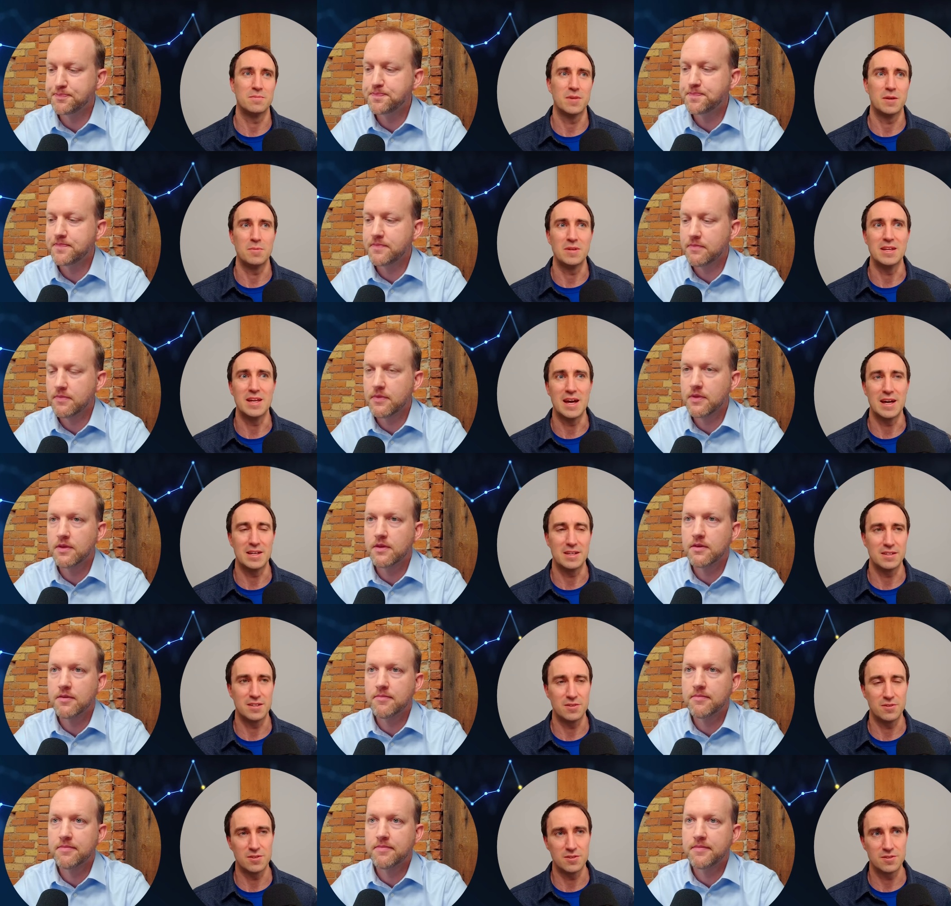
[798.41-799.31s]
Speaker 1: maybe not
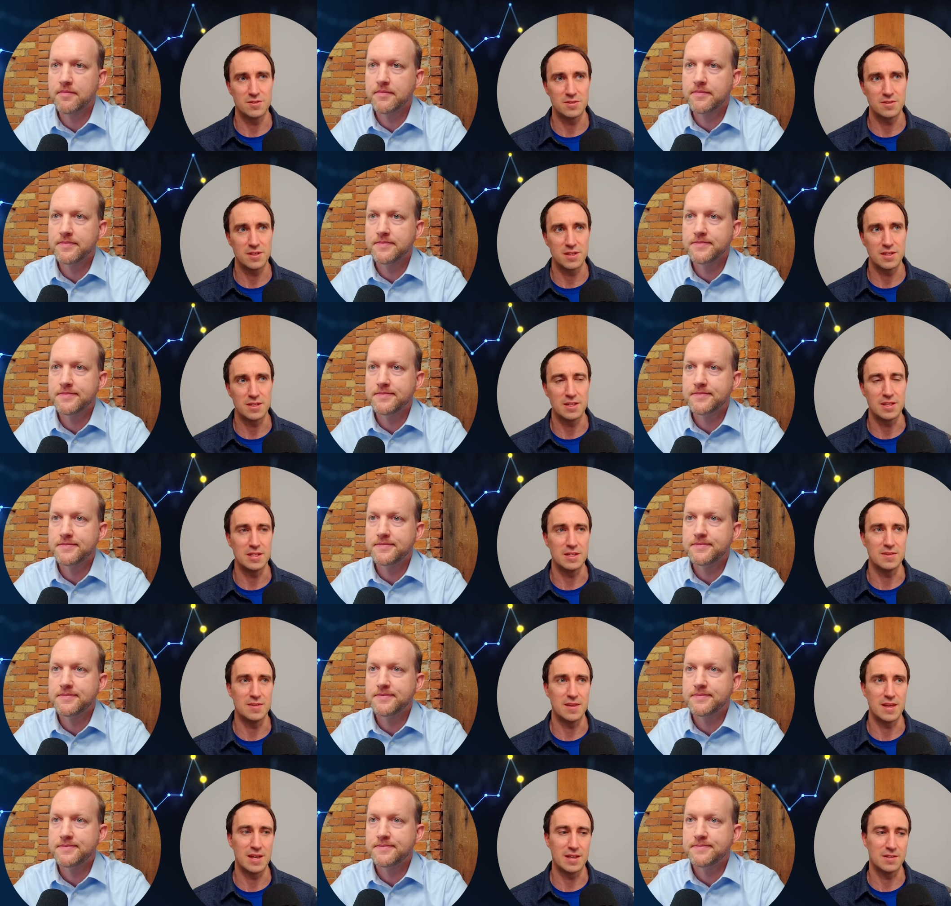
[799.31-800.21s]
here uh,
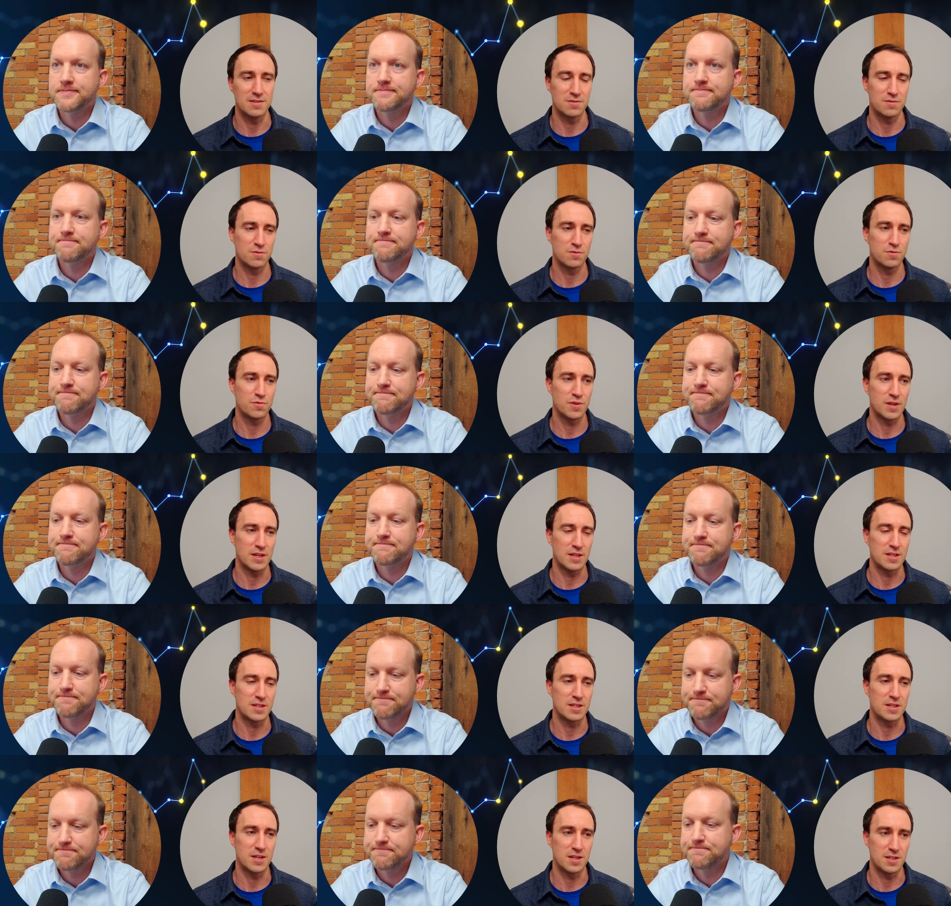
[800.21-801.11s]
getting that Fed
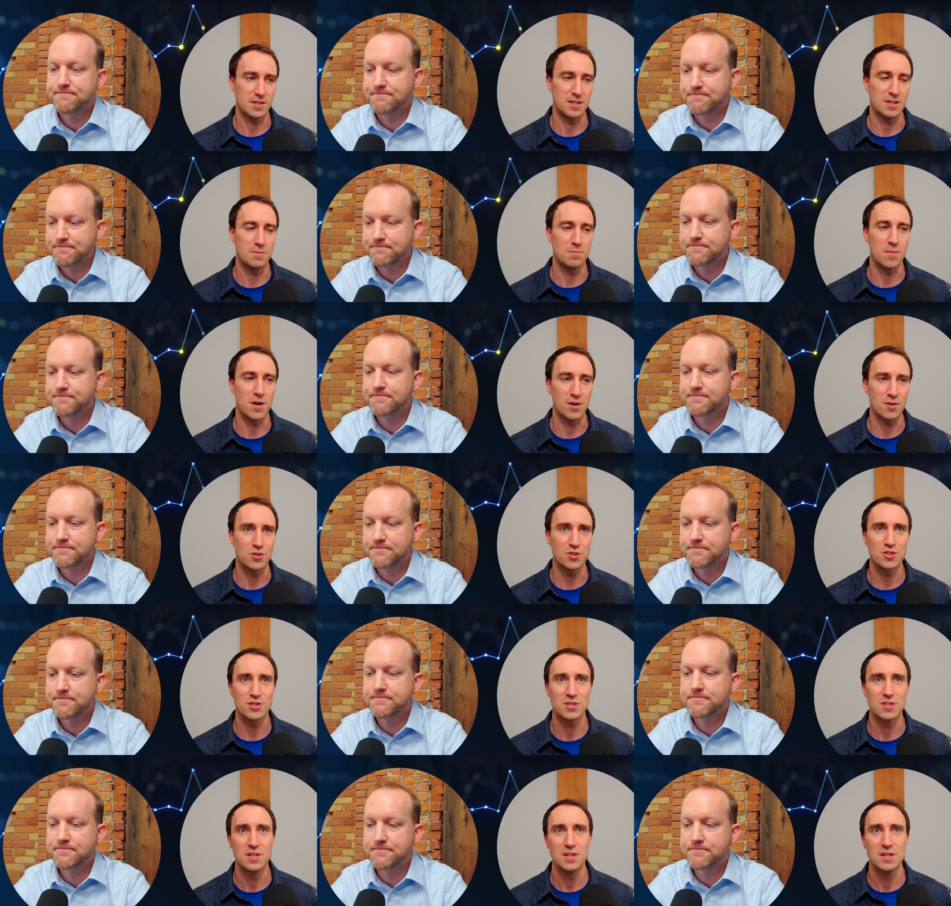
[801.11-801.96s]
cut in March.